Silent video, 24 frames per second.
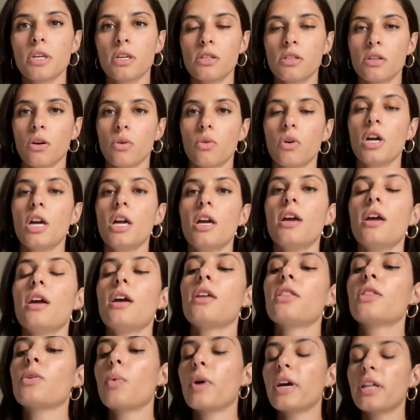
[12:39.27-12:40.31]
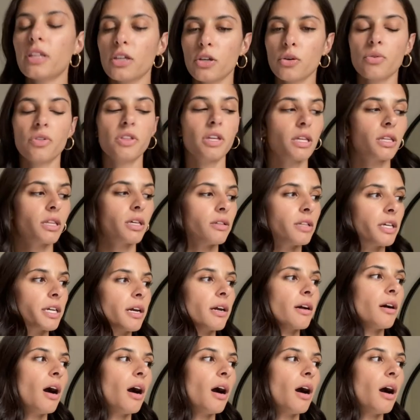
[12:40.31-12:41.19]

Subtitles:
So the way that you think that like